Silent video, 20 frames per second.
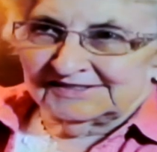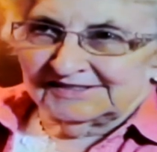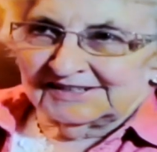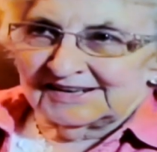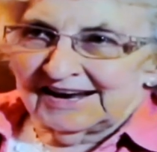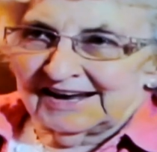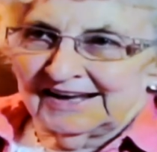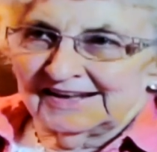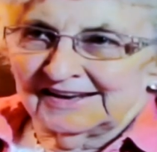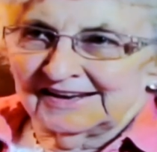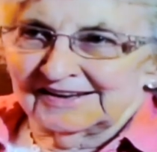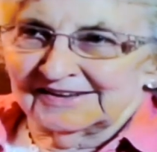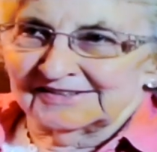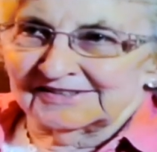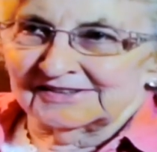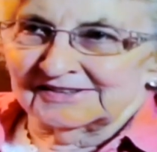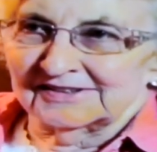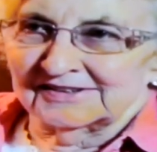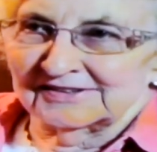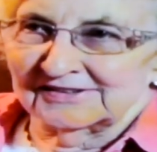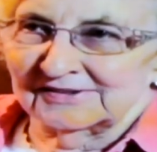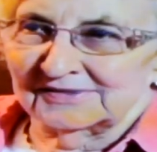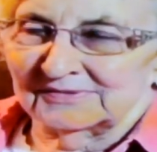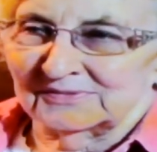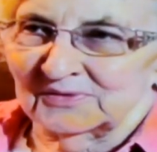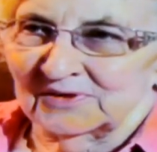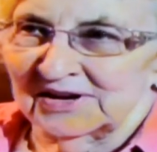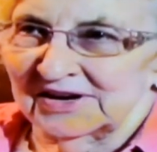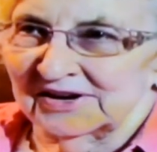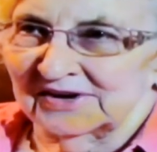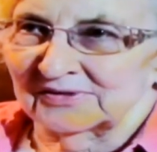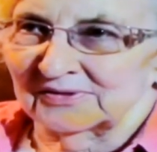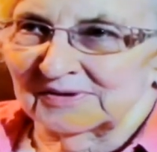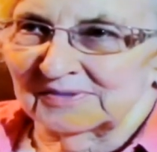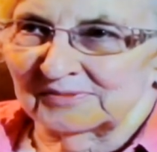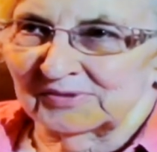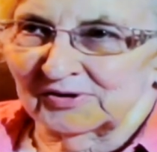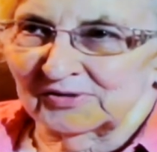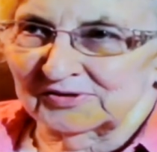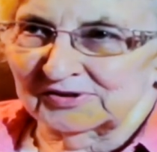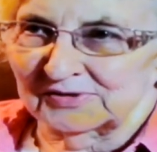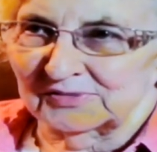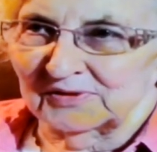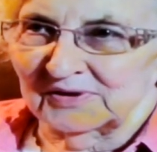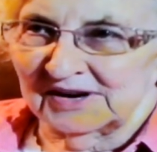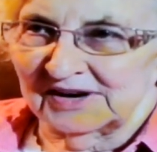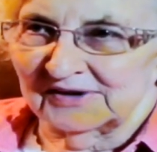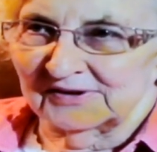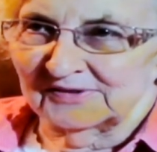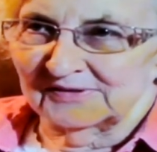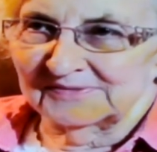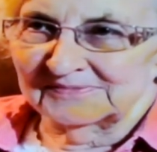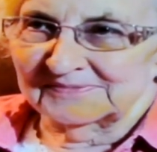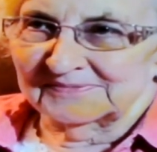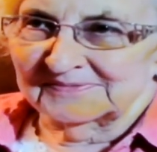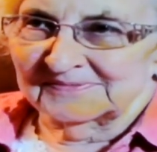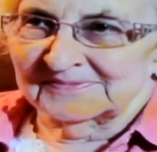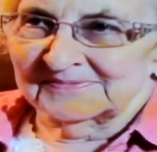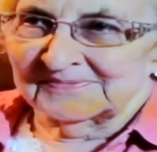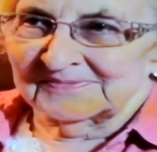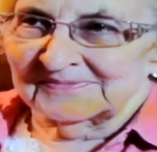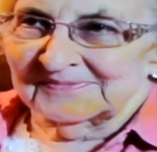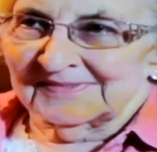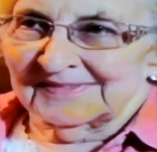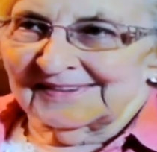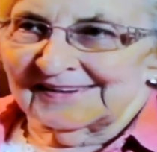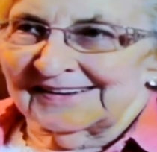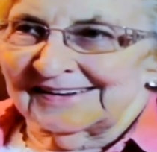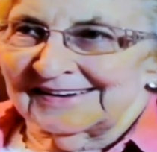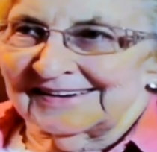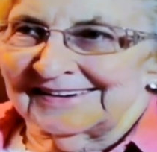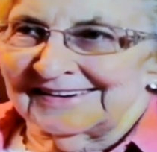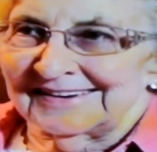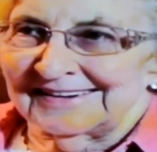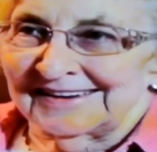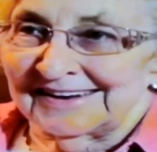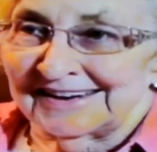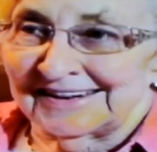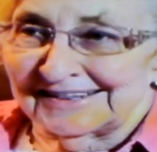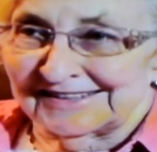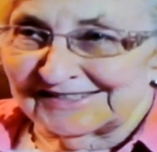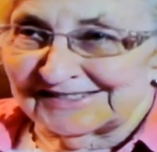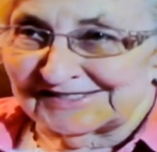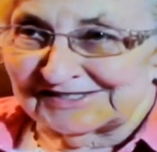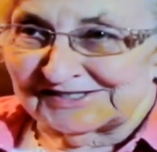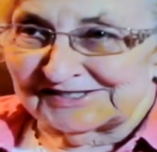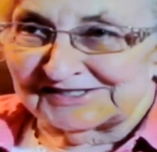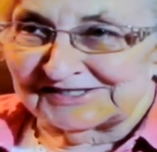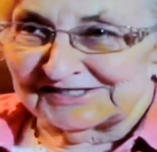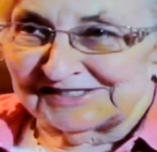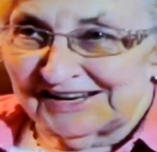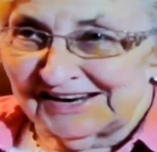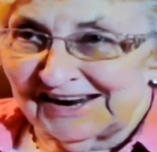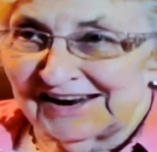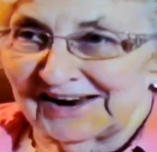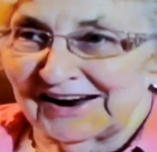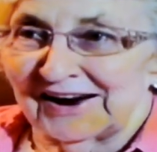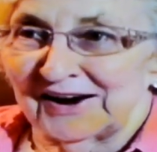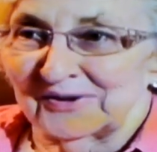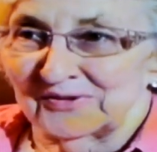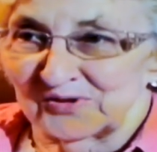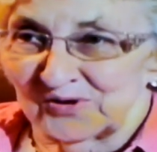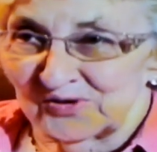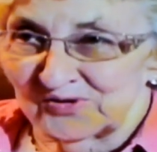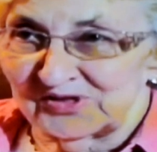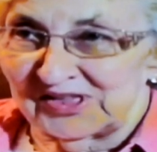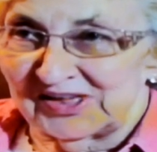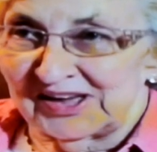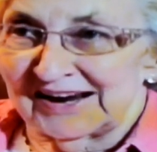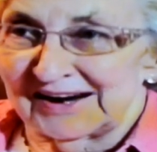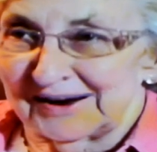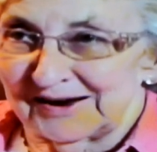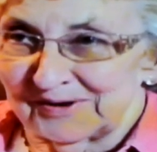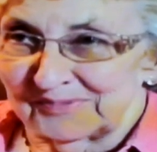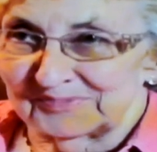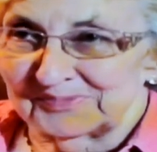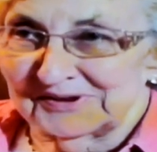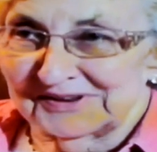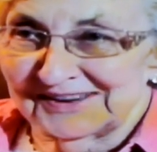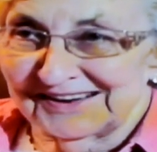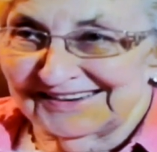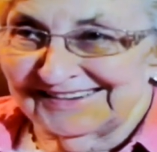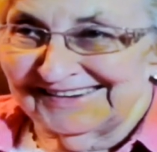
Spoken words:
kid's head into the window and broke the window. Needless to say, I wrote that up.